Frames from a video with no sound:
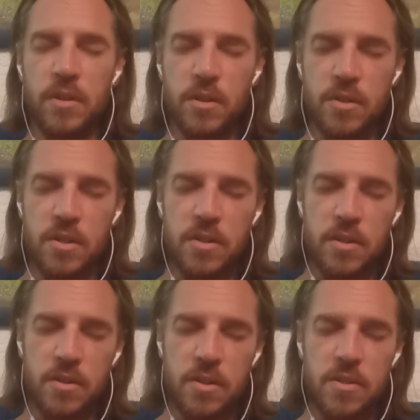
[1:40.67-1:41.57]

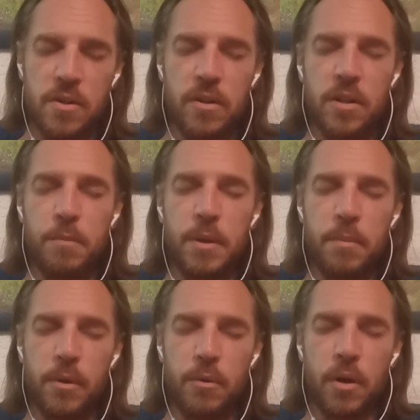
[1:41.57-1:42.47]
There's a circle of
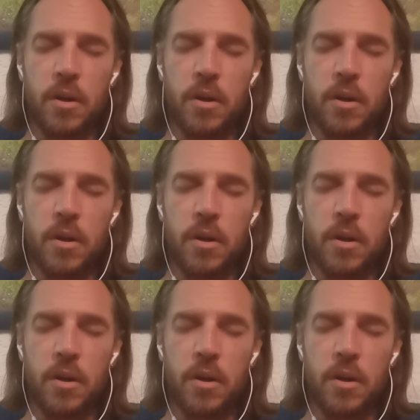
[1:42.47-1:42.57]
people who are